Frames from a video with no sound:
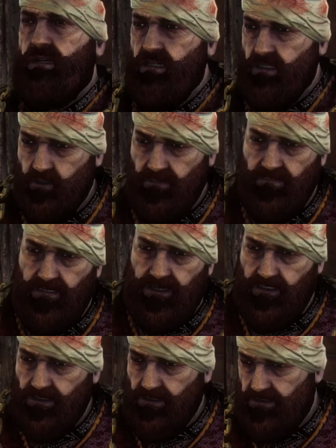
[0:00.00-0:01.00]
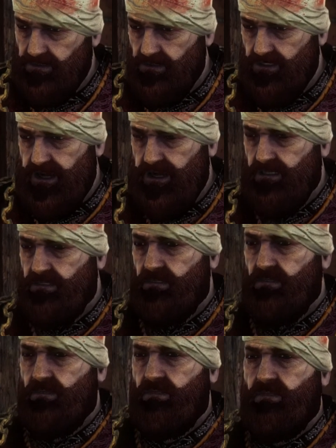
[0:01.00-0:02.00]
Will you manage this
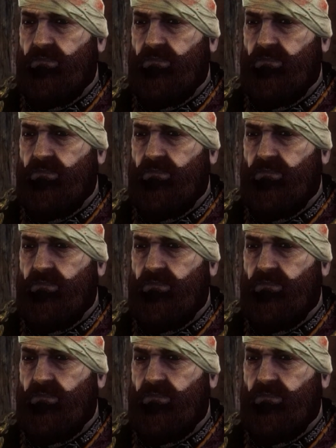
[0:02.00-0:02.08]
task?